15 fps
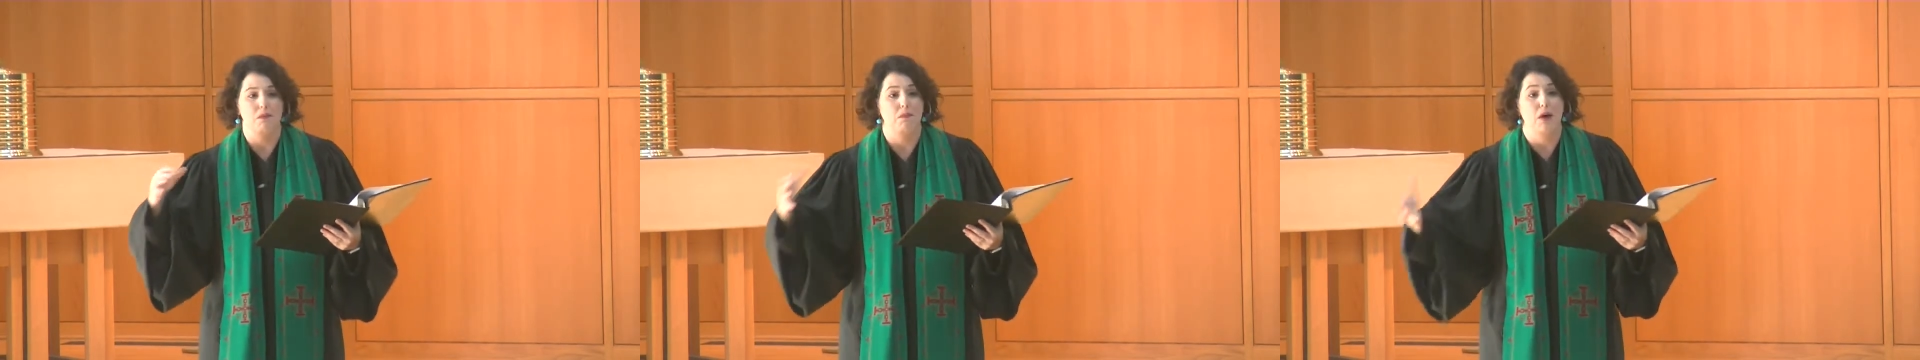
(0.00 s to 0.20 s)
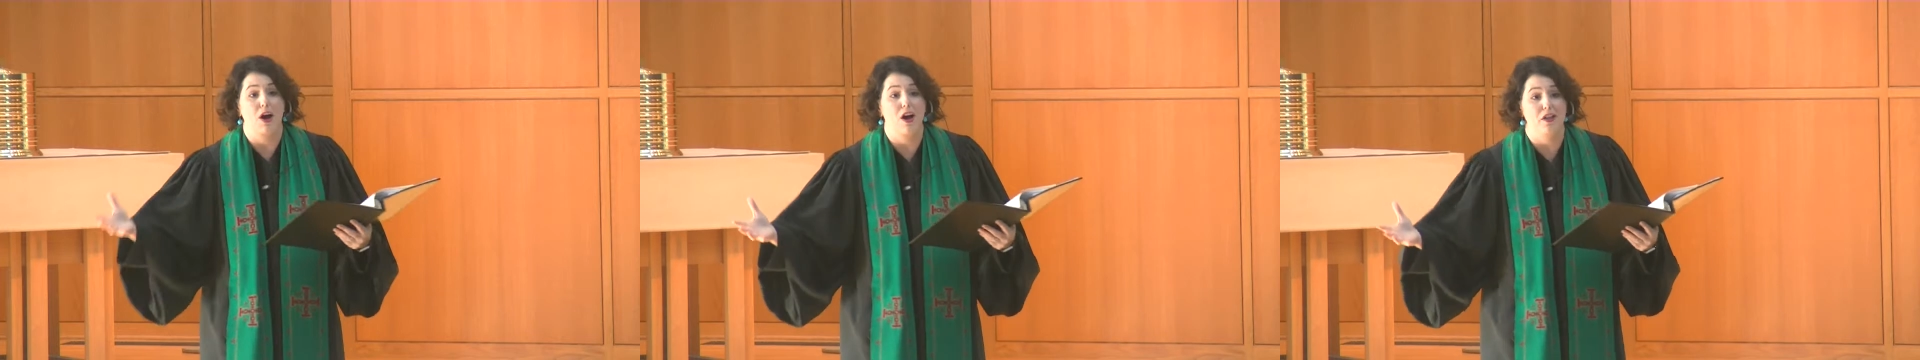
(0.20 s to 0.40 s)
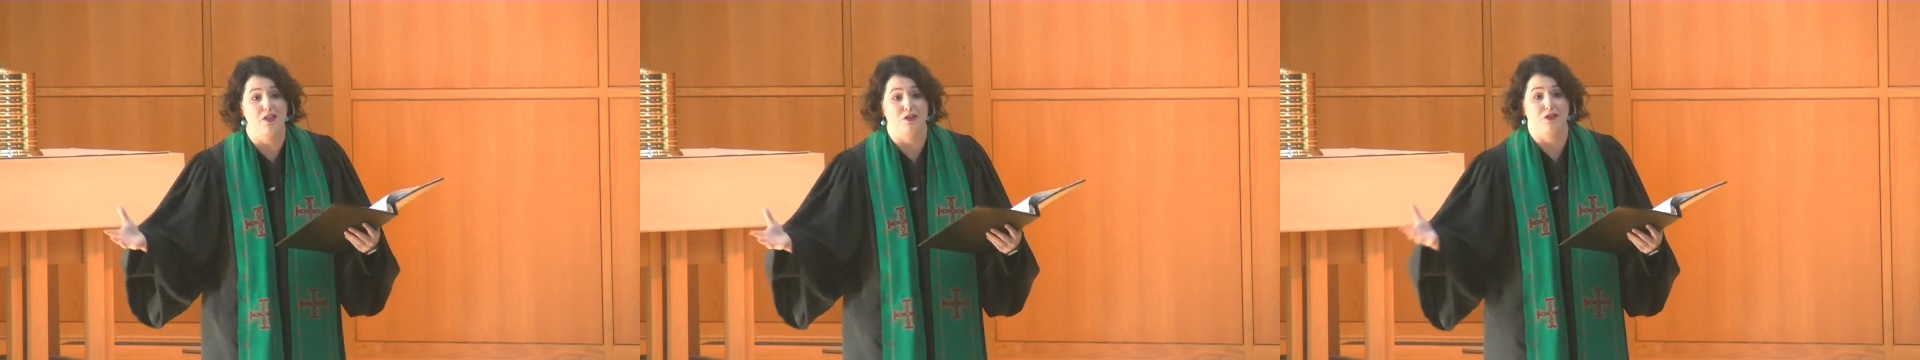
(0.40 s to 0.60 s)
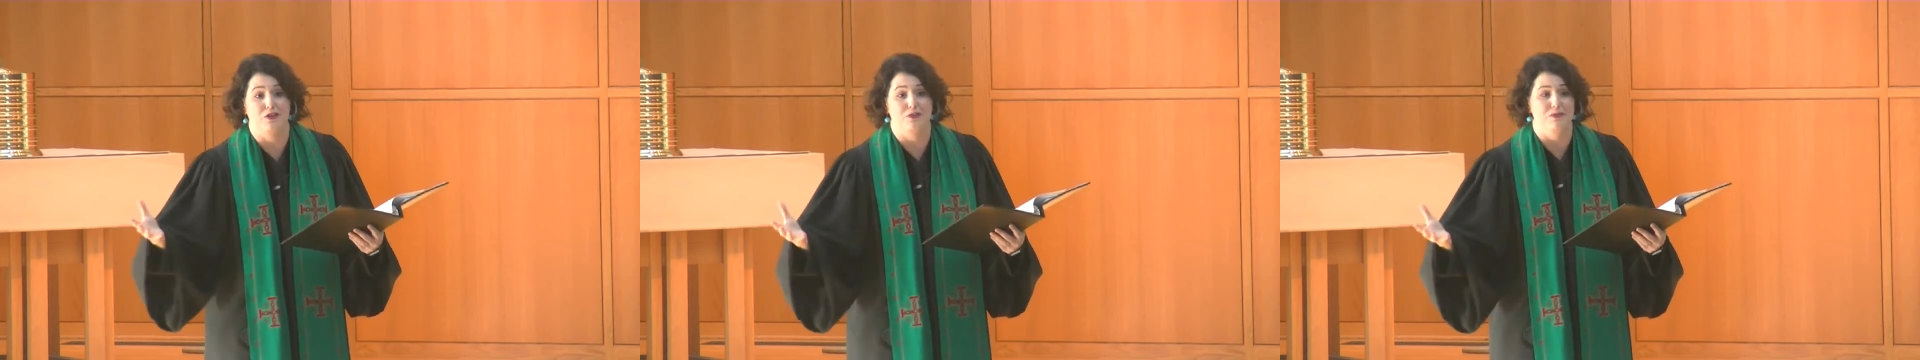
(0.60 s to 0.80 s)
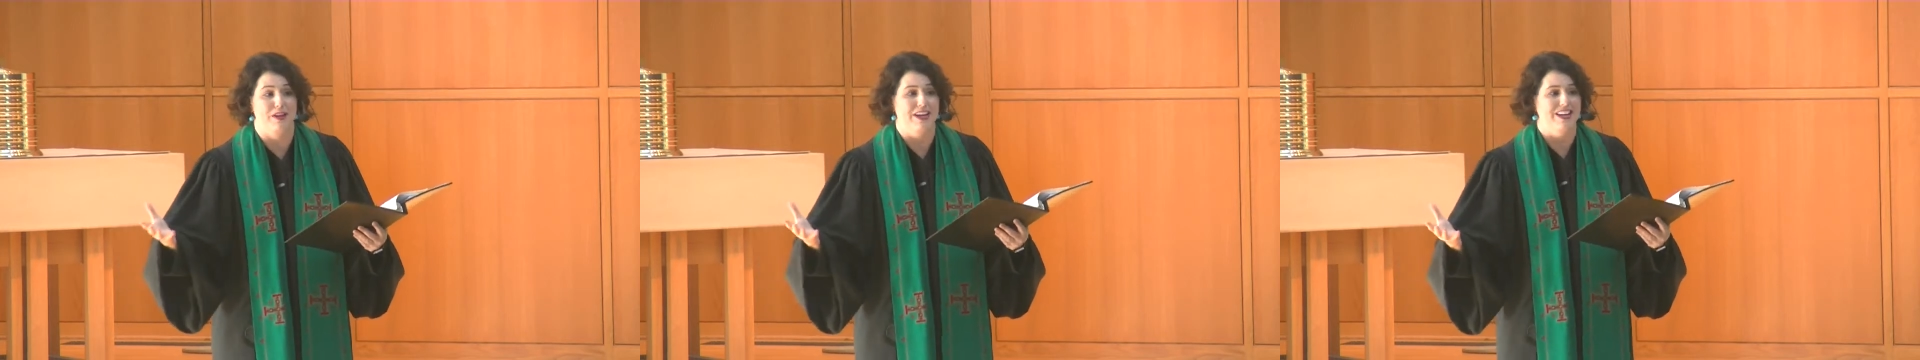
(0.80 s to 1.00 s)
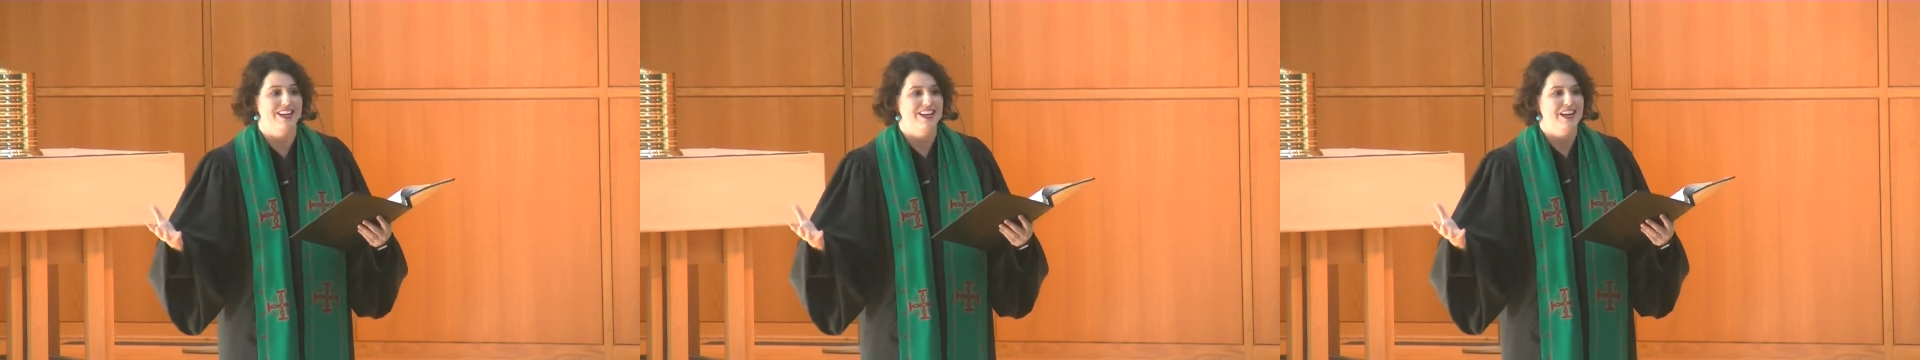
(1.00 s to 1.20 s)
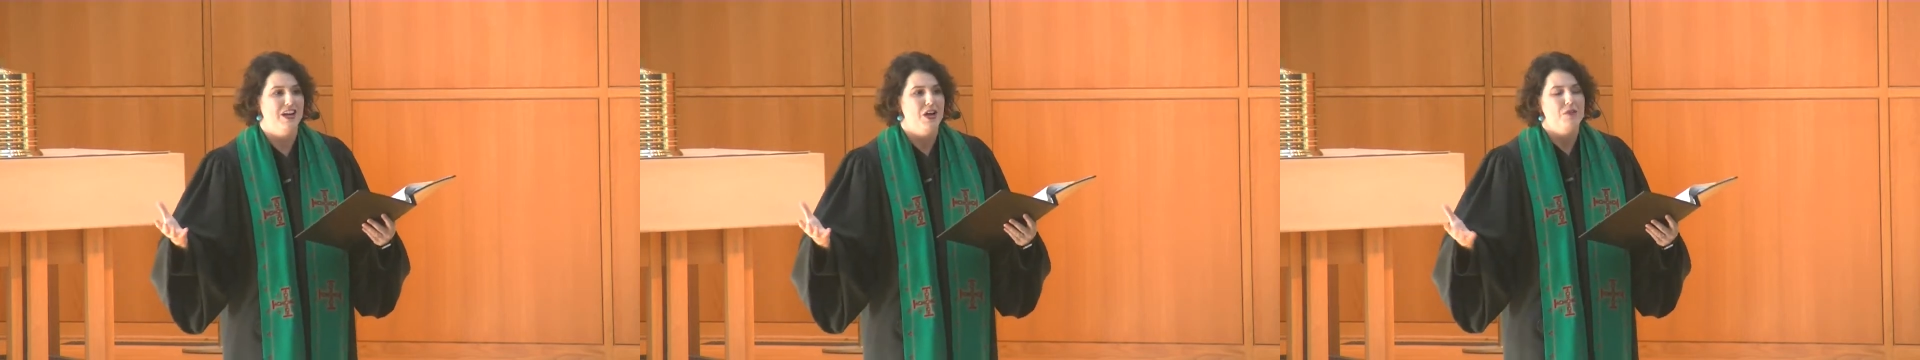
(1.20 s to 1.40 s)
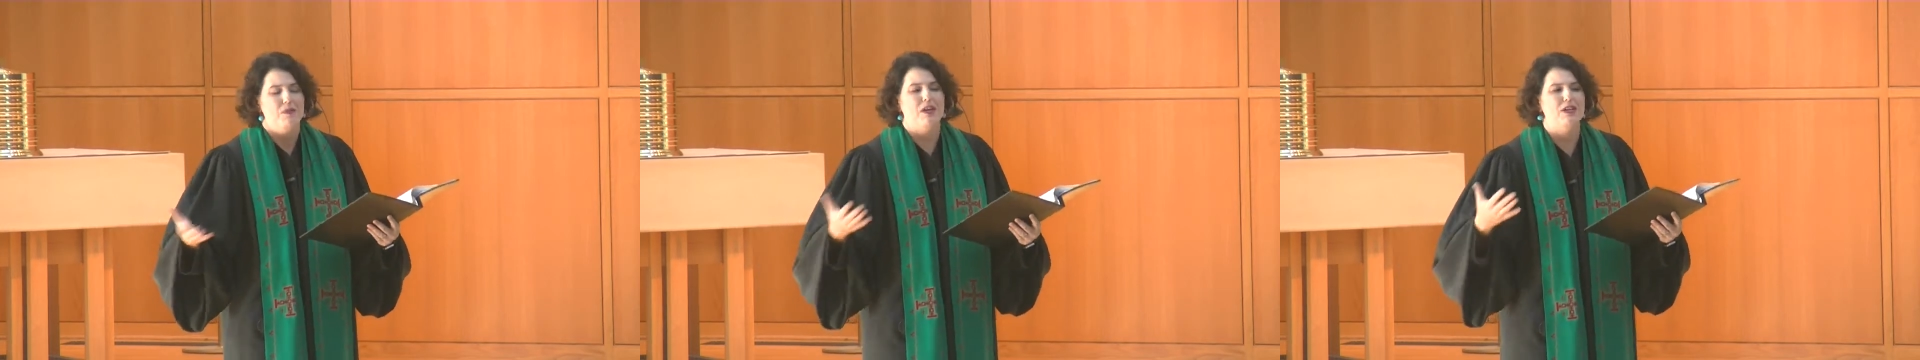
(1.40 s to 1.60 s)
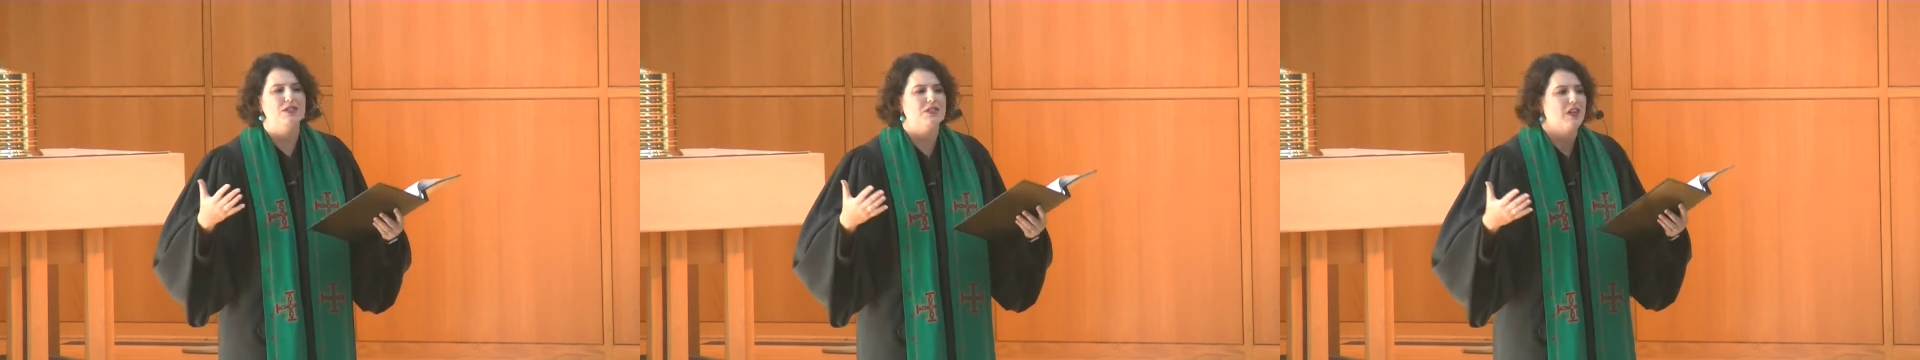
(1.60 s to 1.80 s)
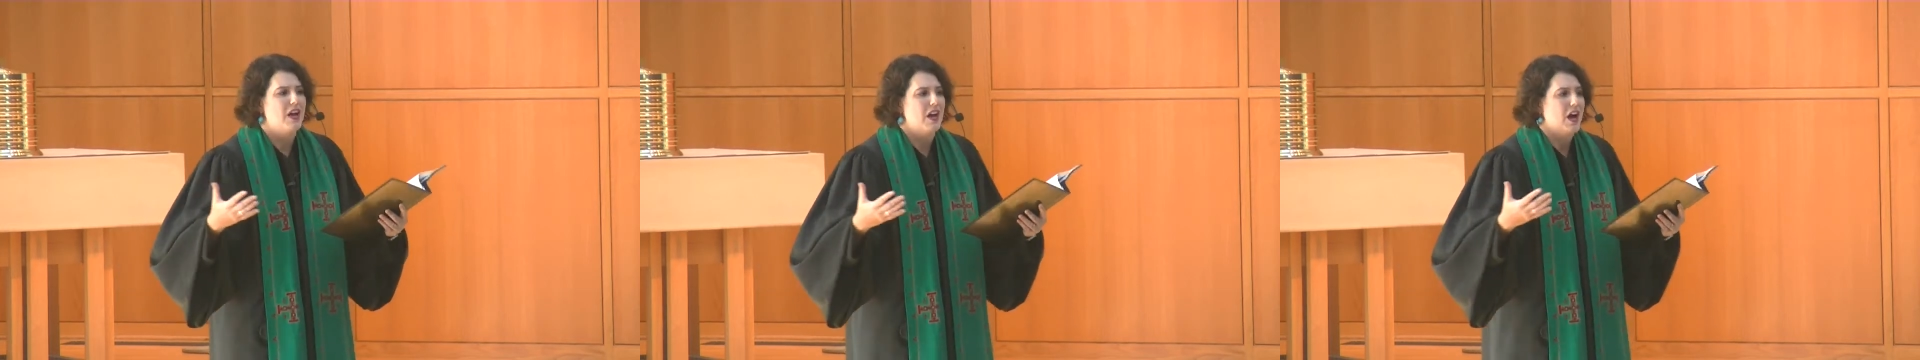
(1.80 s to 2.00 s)
bothered me
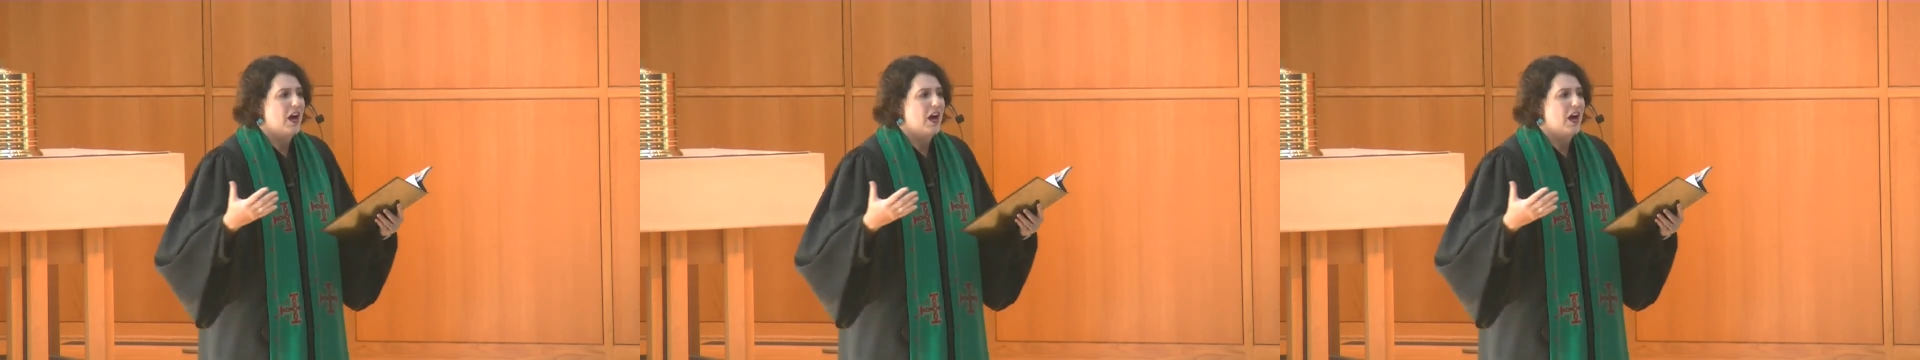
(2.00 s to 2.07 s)
because